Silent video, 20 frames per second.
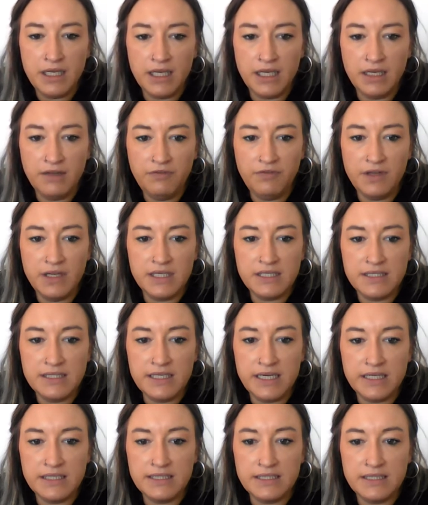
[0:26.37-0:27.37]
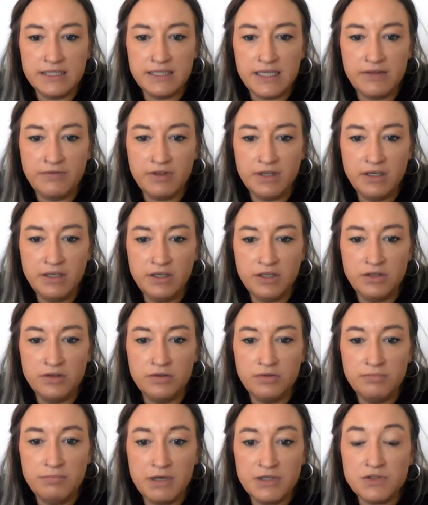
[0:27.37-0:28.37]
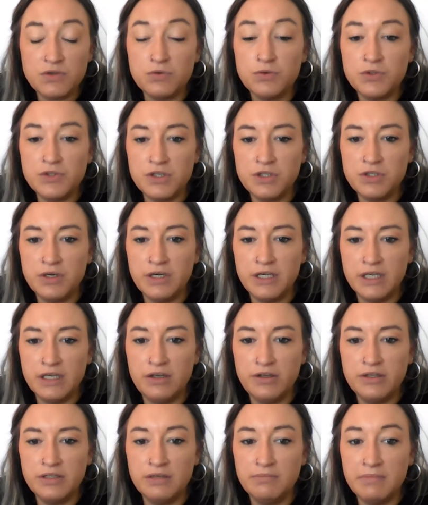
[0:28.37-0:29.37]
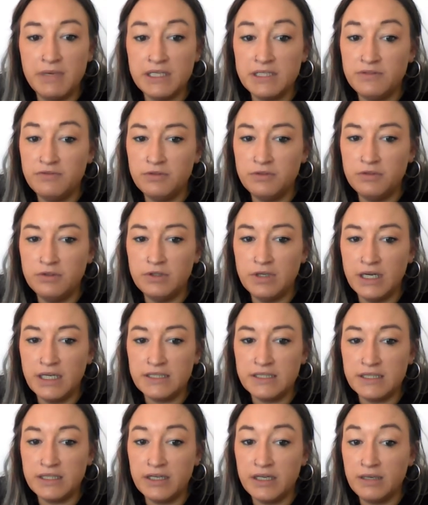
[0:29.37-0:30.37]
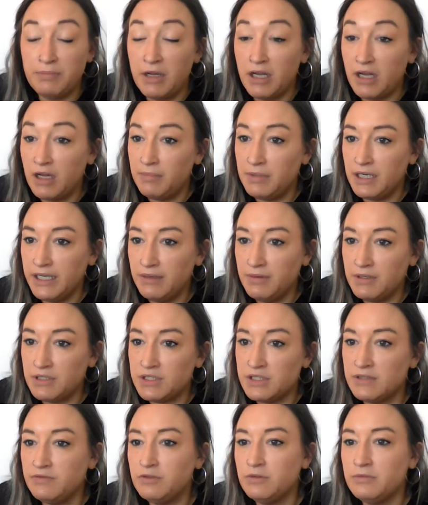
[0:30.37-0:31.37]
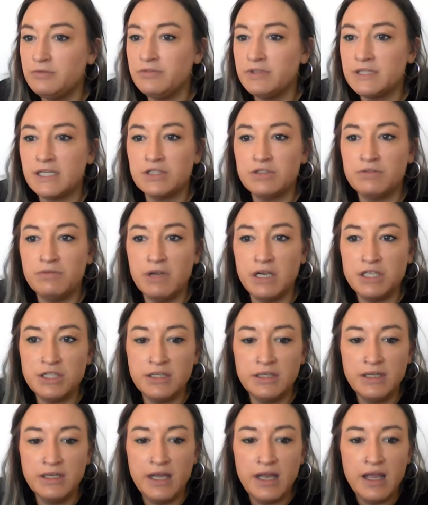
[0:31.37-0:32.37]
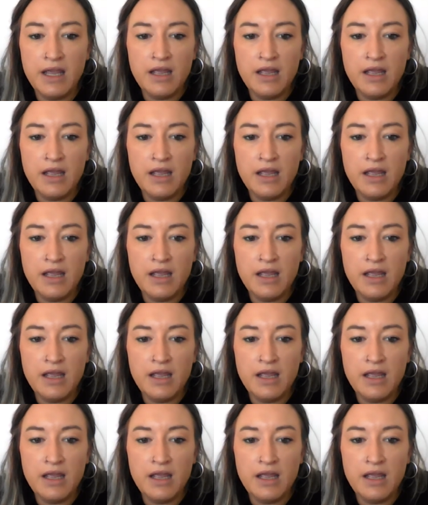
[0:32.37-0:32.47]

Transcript: If it's 6 to 7, you must also try and include a metaphor and a hyperbole, which is a form of exaggeration.